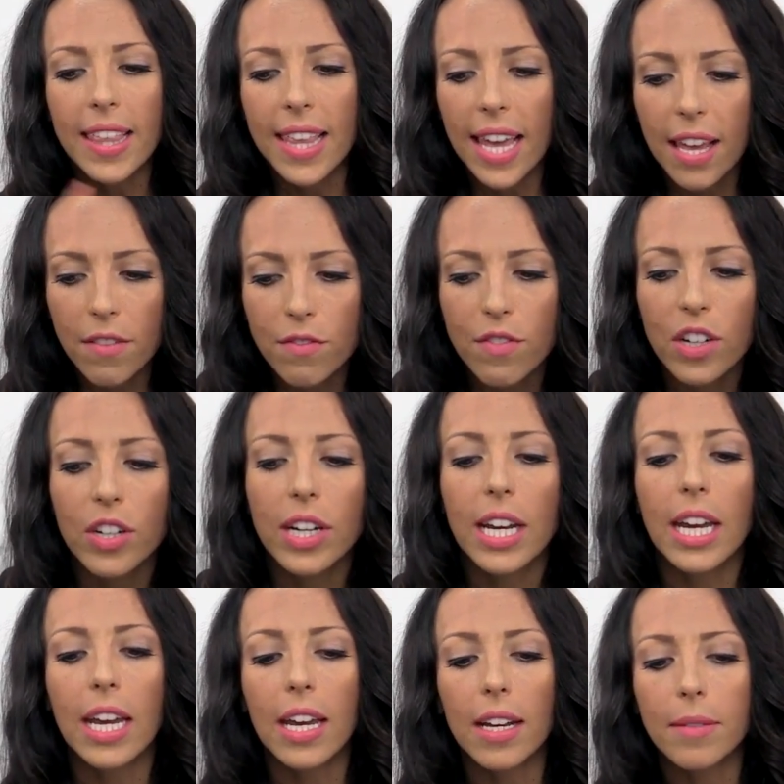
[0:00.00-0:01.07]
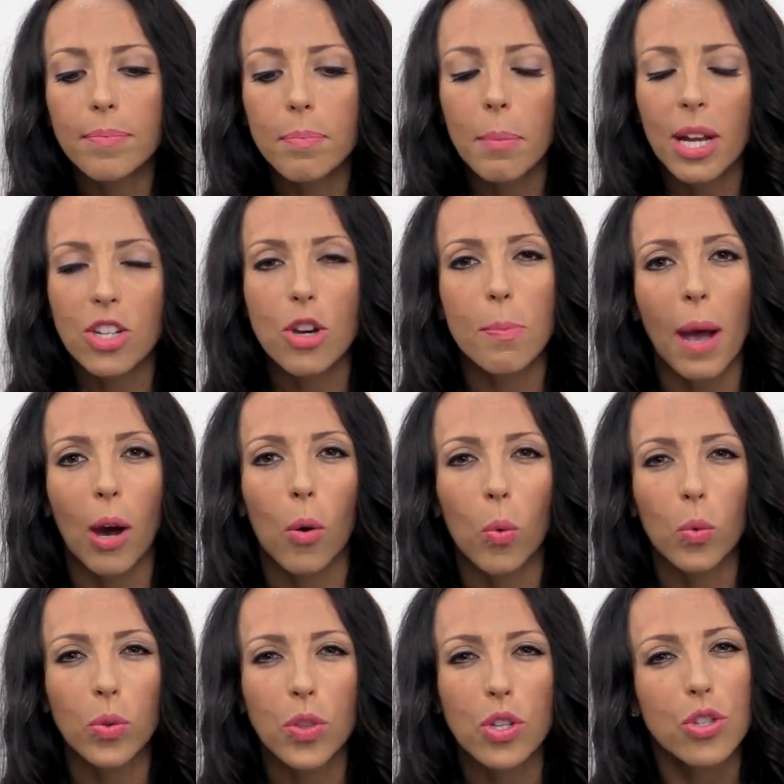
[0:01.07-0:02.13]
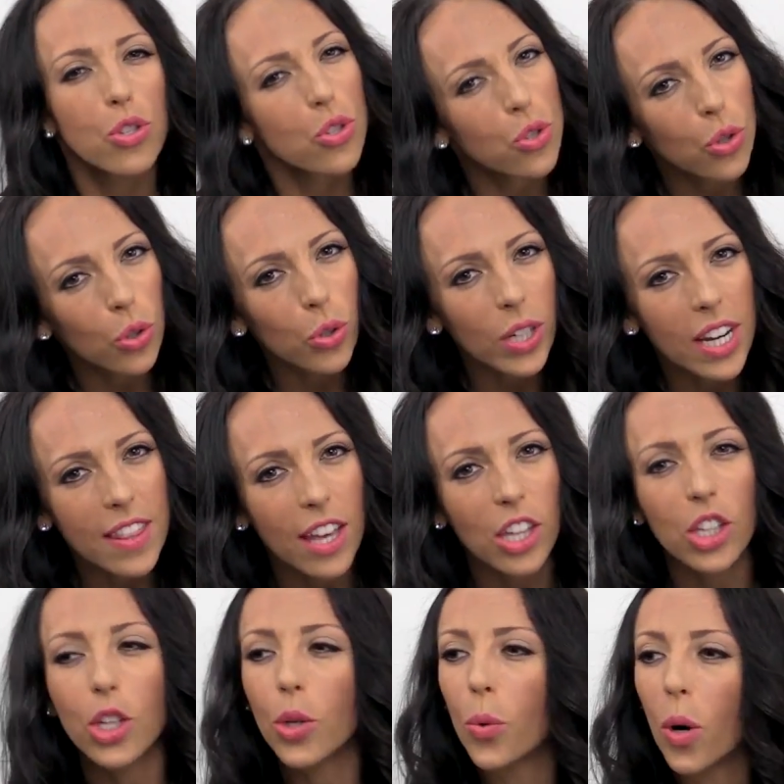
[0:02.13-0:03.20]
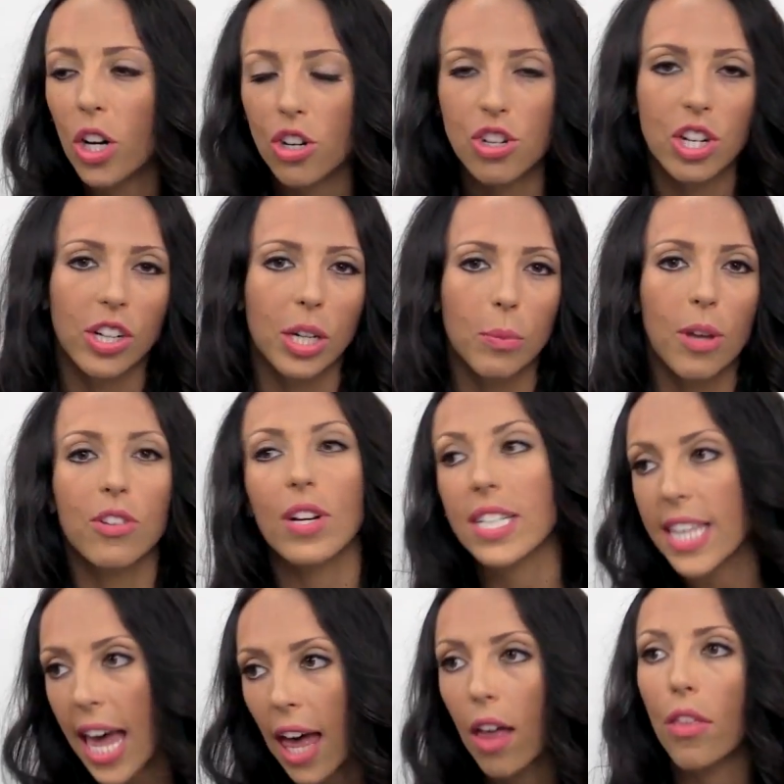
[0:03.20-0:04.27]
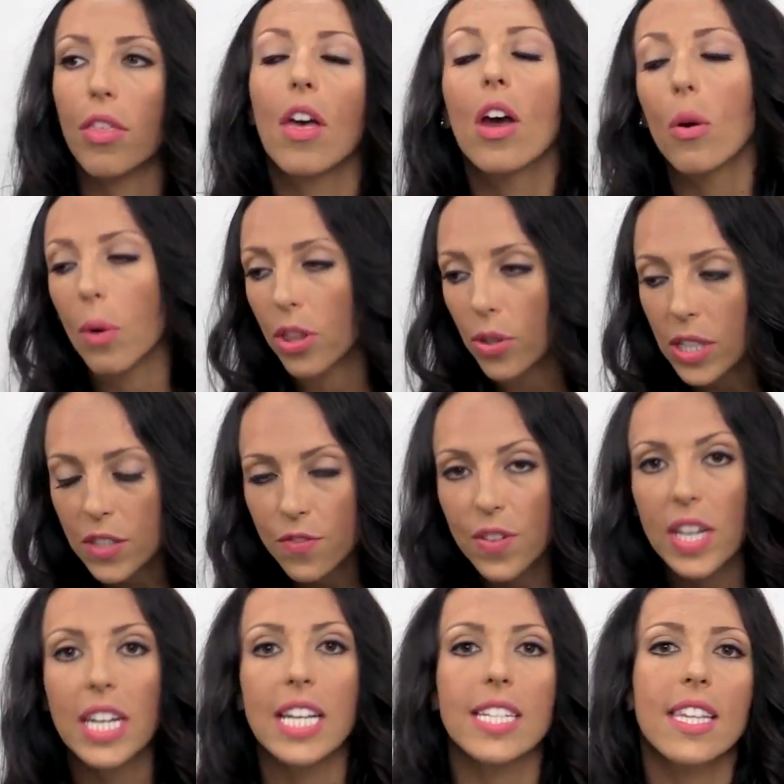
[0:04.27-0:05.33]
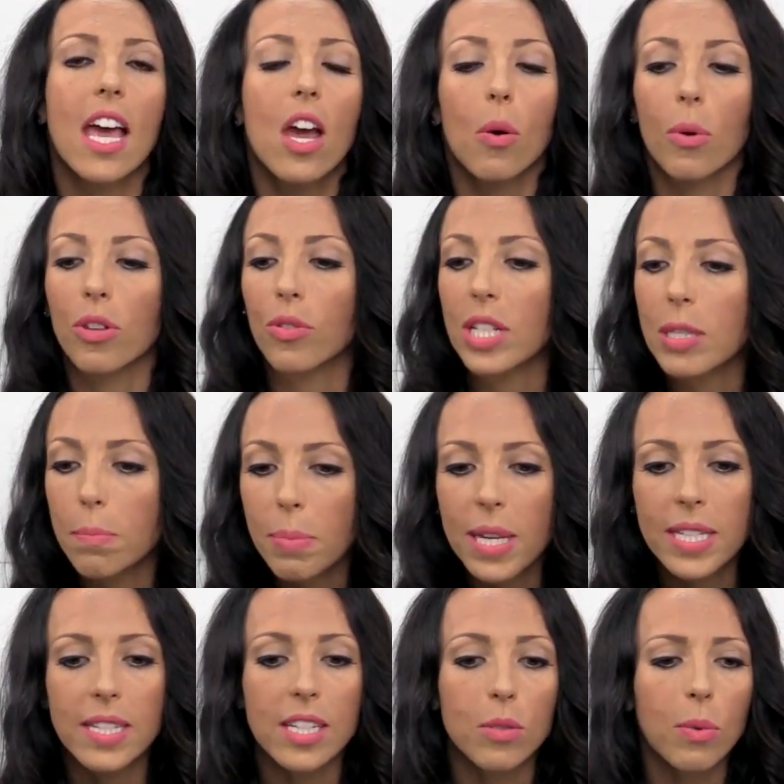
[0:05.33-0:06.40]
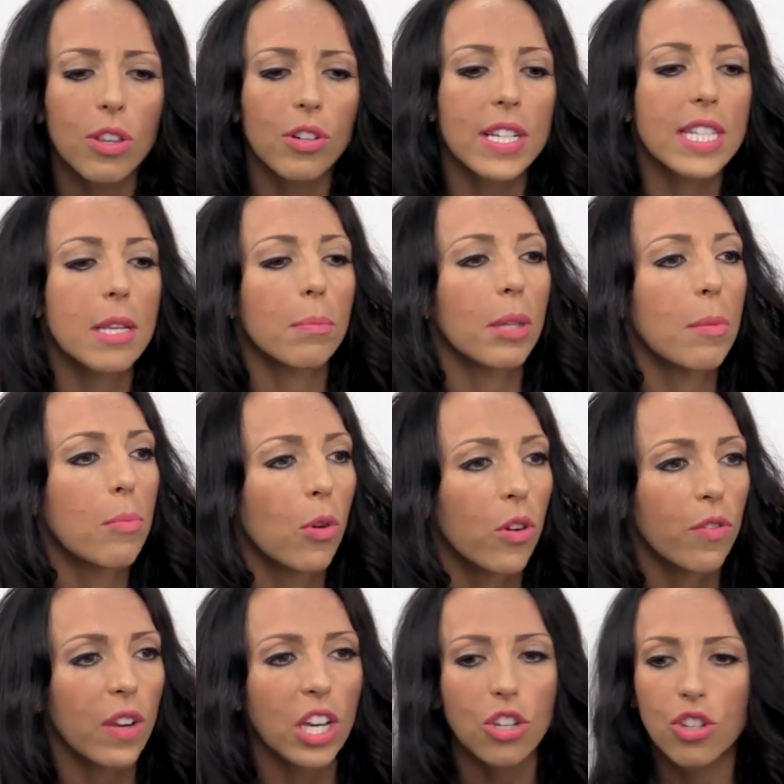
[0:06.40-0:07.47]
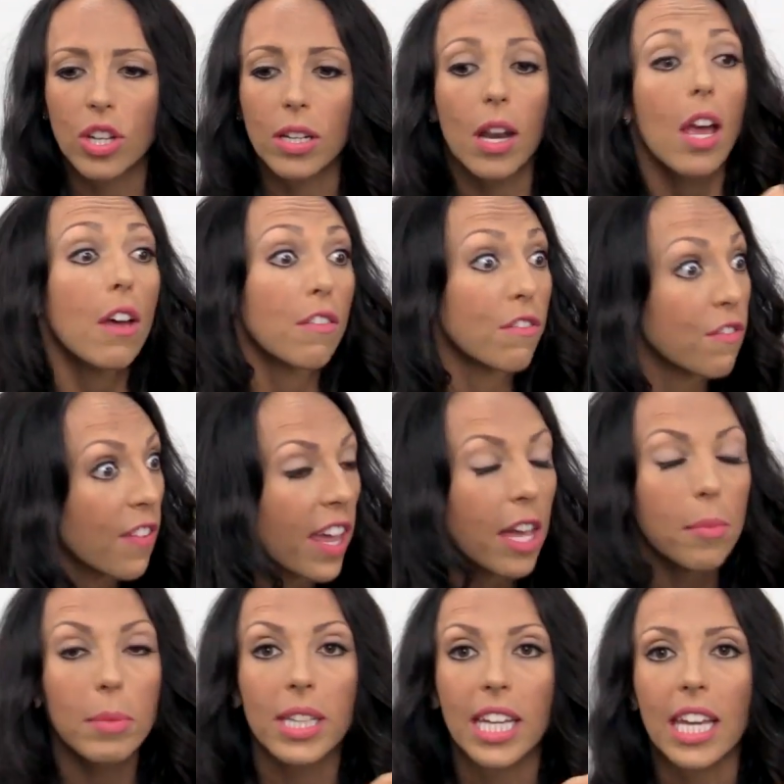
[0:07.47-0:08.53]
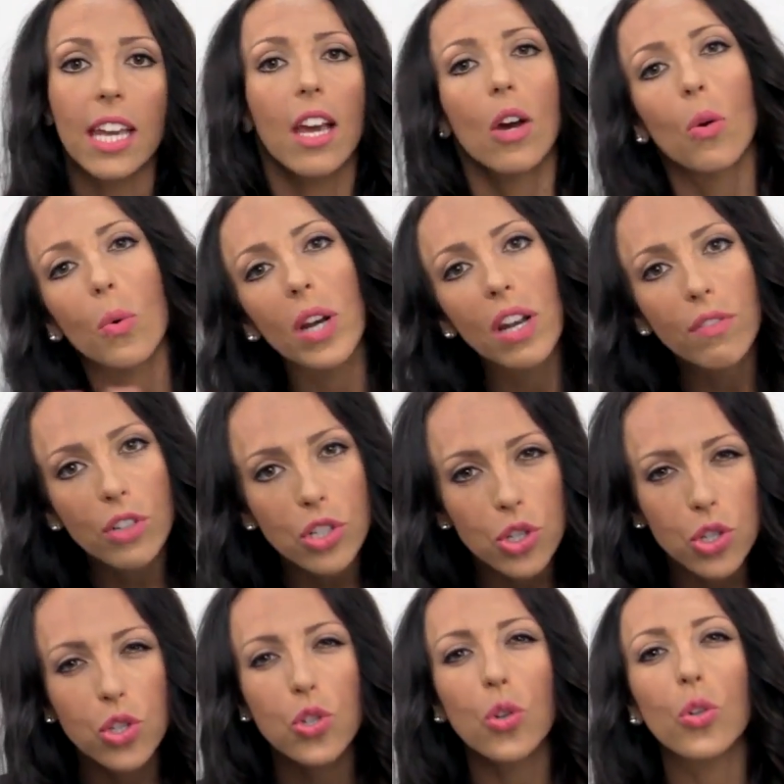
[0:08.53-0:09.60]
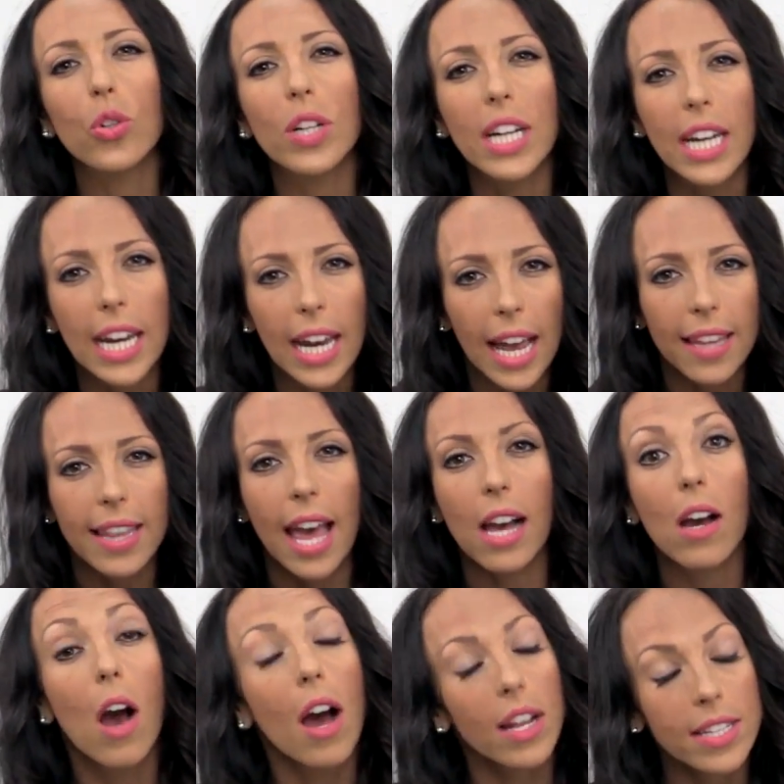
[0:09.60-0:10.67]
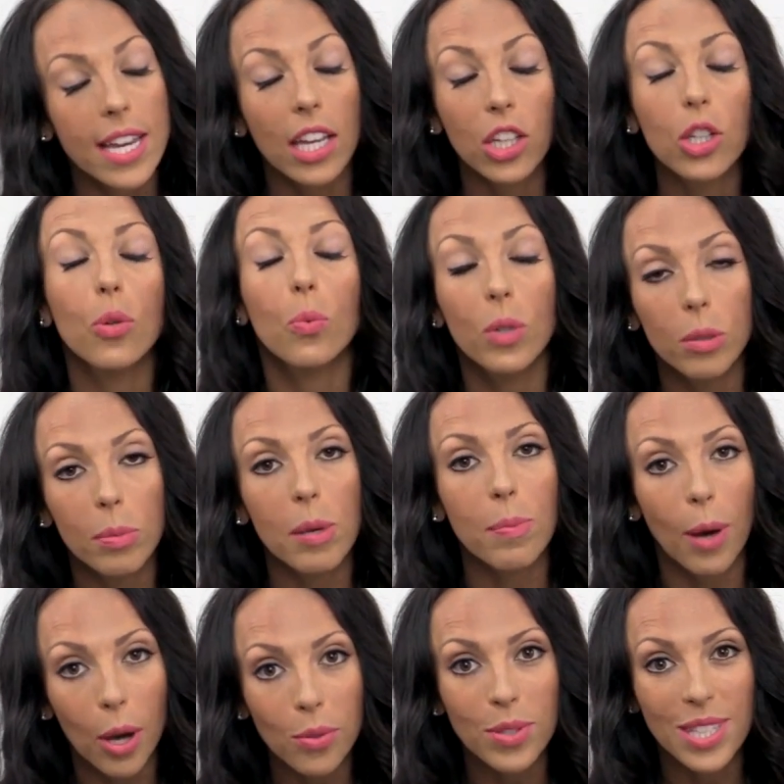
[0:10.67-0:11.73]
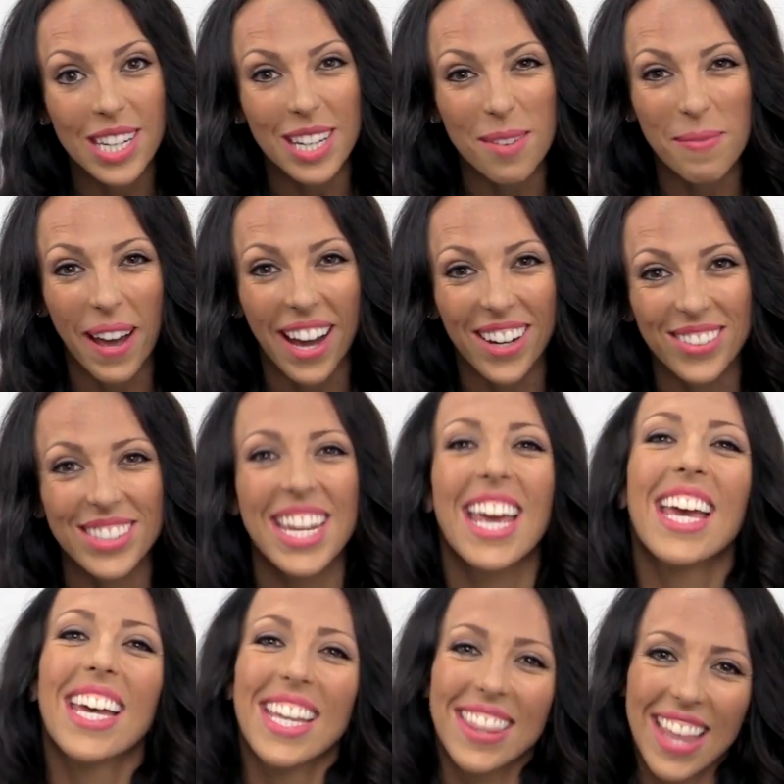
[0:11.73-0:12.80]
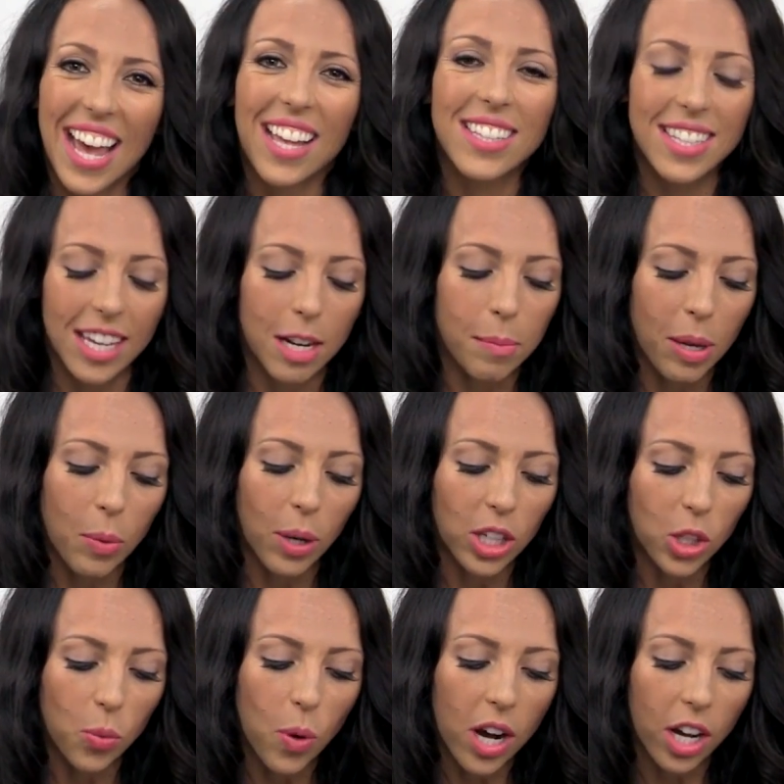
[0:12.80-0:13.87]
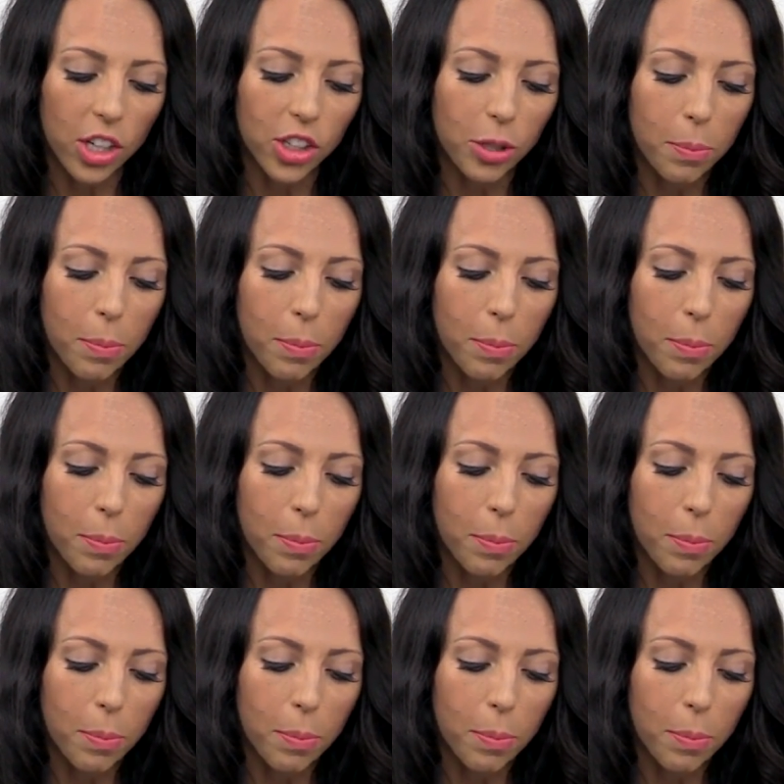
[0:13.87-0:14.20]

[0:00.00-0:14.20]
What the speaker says: it very much about the story that you are sharing, whether it's health, whether it's fitness, whether it's business, whether it's simply motivation, family, whatever story and that content you will be posting about, that's going to be what you want on your